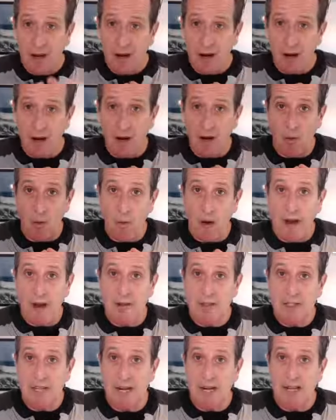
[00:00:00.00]
are
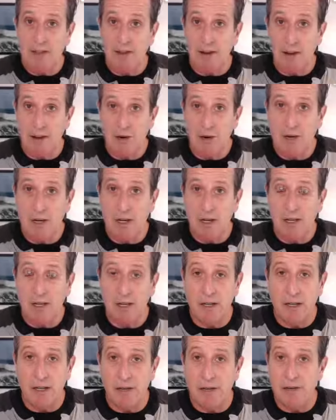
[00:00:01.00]
wound tight in their own little
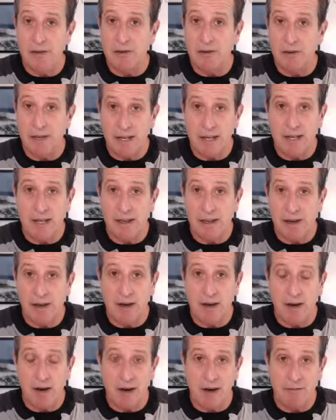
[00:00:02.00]
cocoon, thinking their
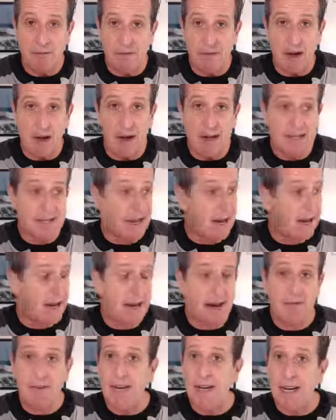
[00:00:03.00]
creative thoughts and
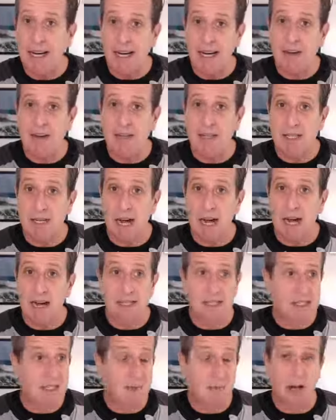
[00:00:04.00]
never getting outside
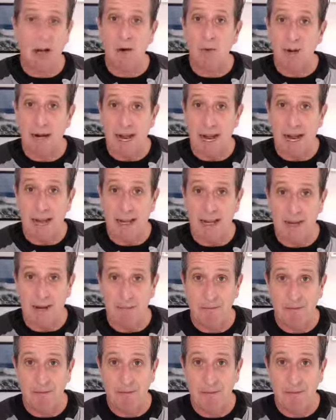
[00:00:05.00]
to smell reality.
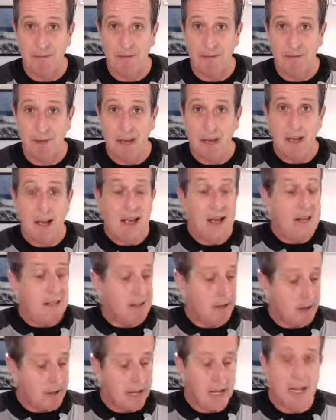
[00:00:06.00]

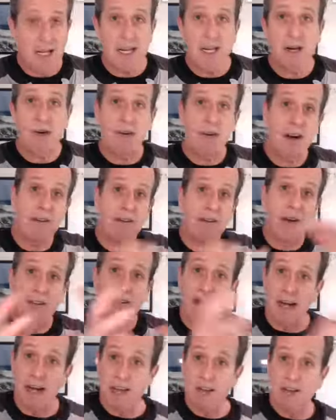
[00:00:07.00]
So getting a creative on
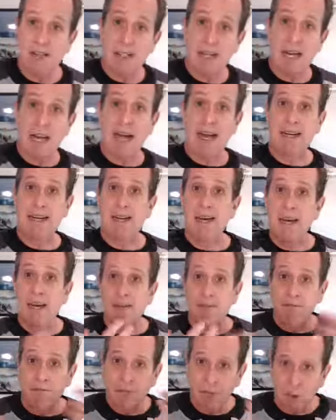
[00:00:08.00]
the other side,
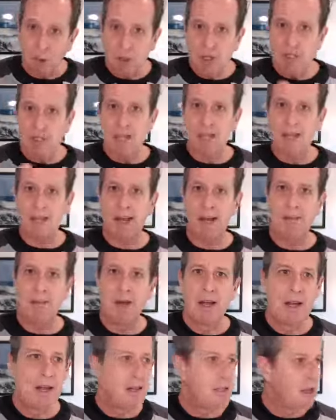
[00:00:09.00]
forcing them
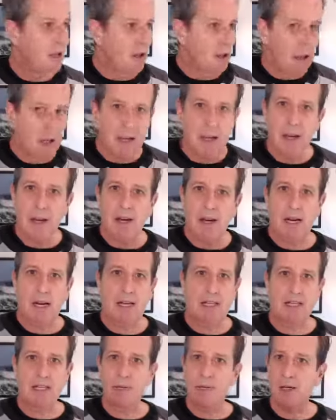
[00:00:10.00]
to look at your
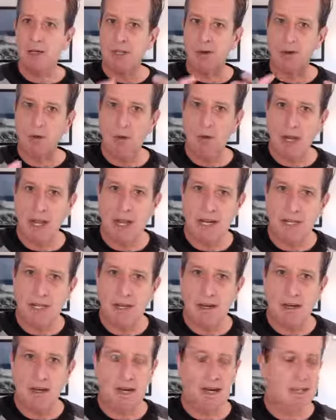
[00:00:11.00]
customers and relate to
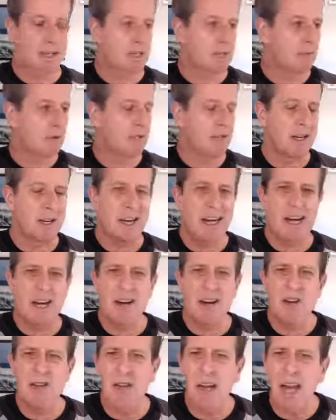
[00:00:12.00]
your customers and
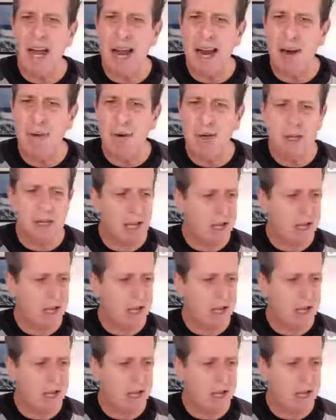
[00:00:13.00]
hear the language they